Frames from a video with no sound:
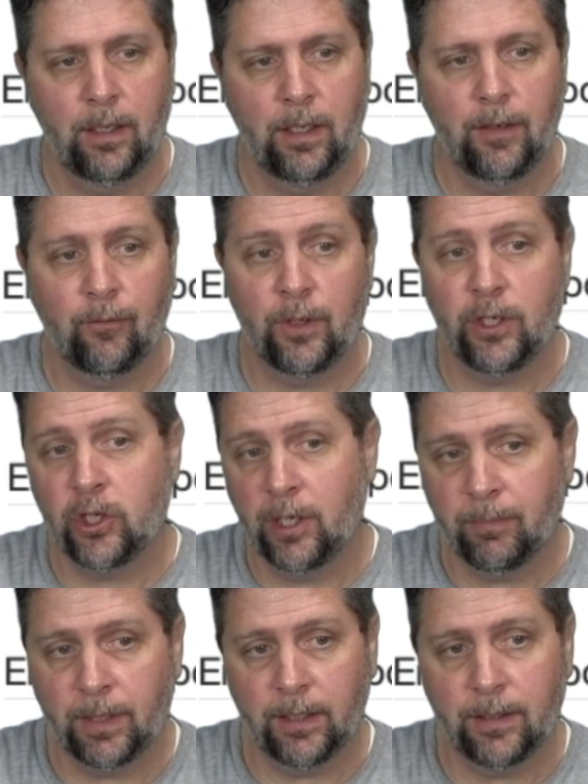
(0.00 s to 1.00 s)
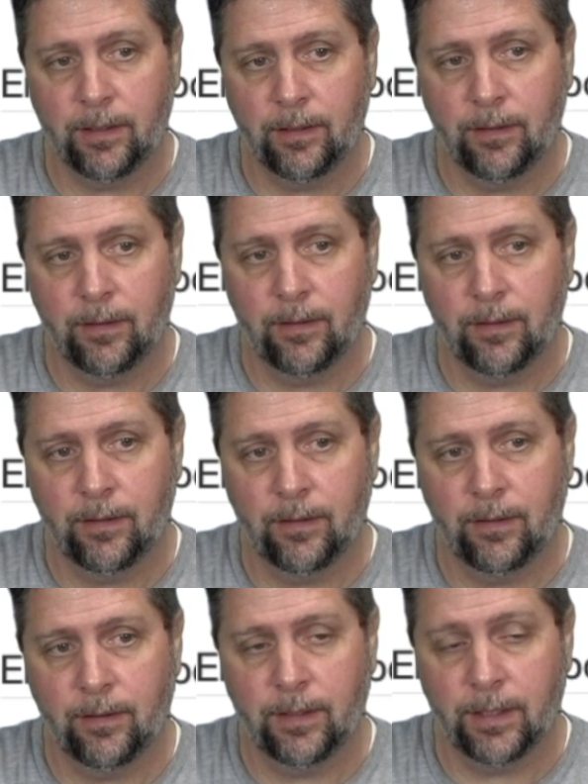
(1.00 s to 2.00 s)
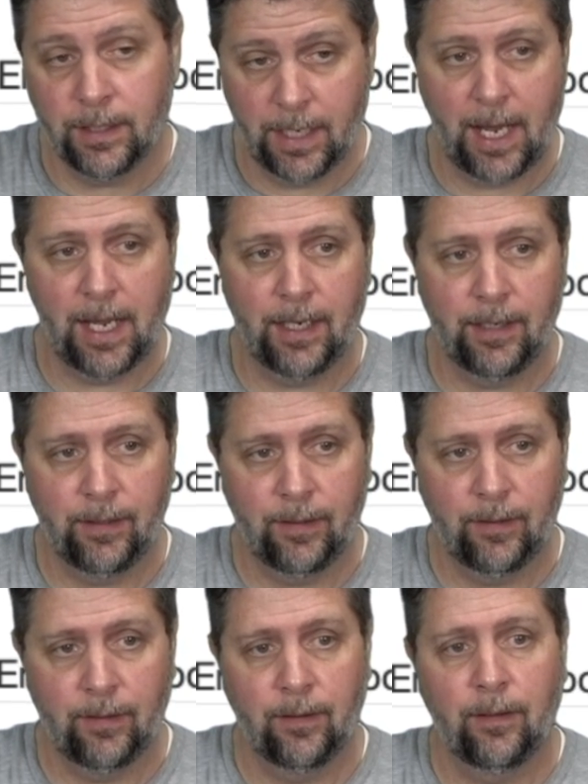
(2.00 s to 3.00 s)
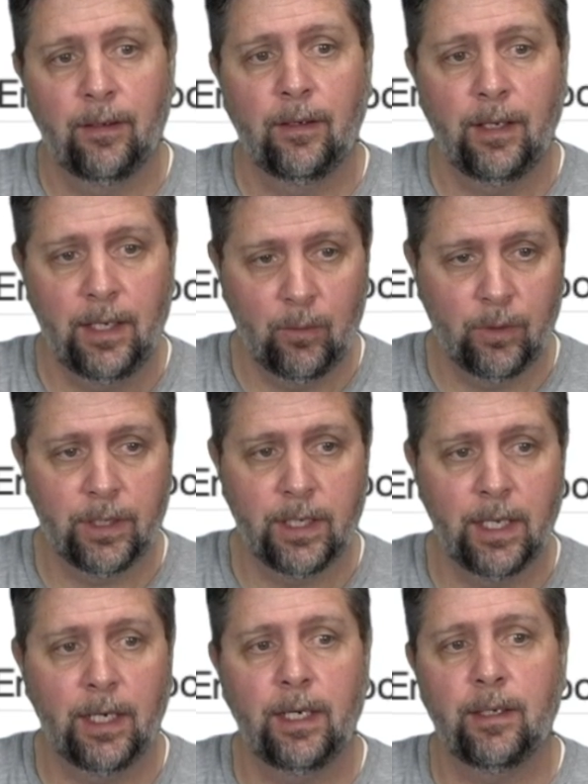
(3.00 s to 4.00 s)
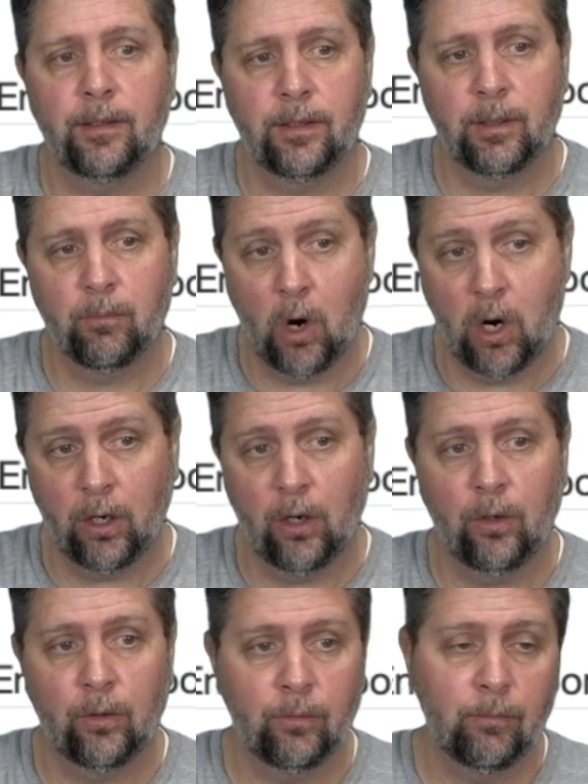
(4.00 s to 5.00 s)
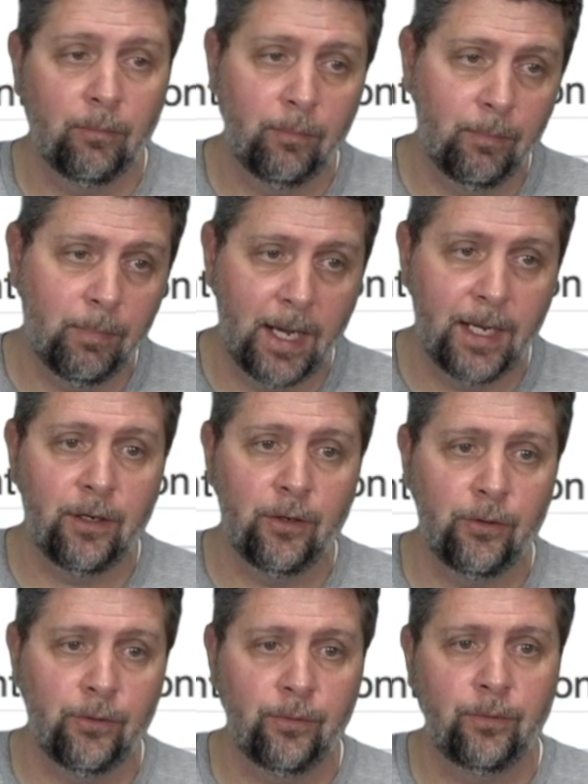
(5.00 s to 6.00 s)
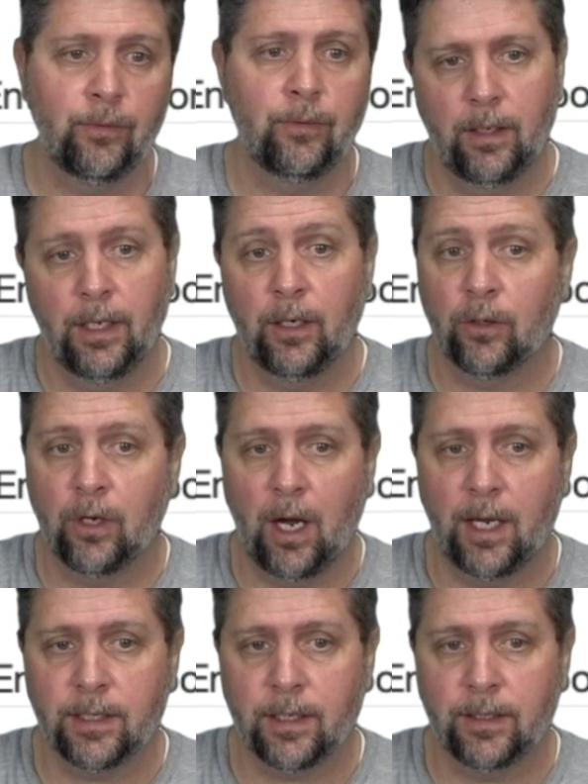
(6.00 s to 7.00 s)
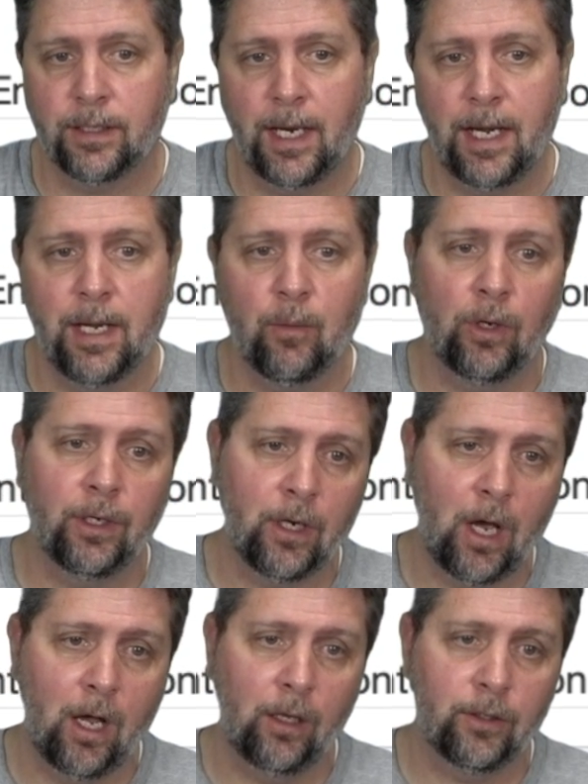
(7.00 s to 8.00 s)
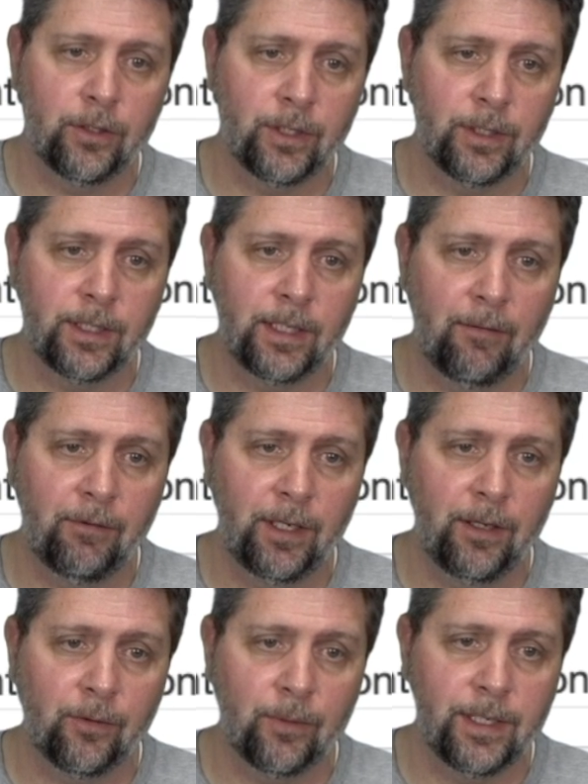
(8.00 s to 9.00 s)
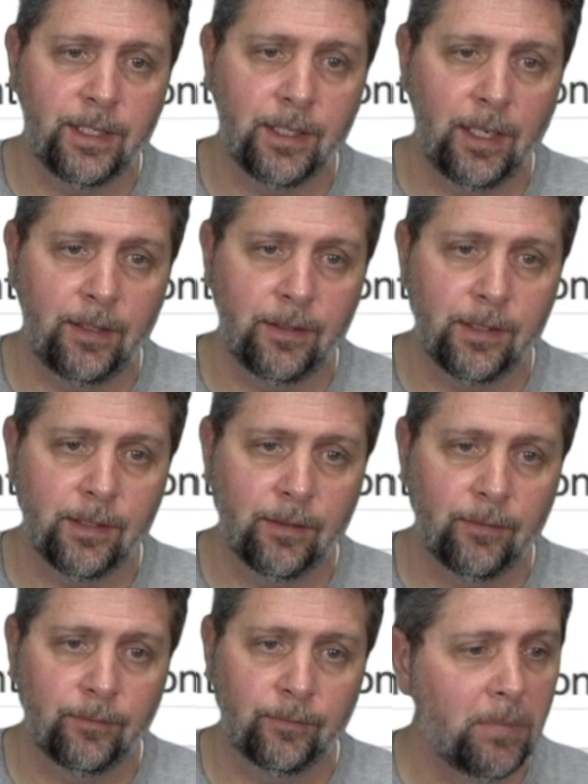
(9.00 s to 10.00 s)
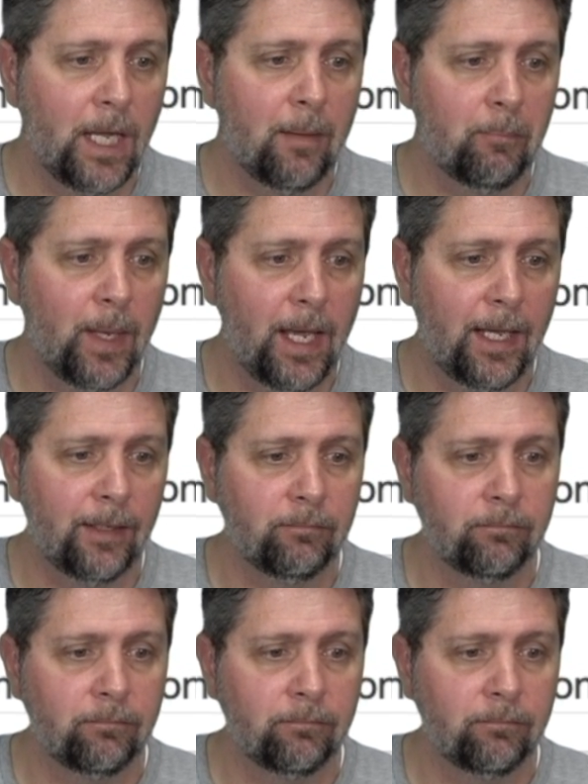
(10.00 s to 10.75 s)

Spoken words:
If we shipped it today, he would get it tomorrow by noon. It'll cost us $81.73. Not bad.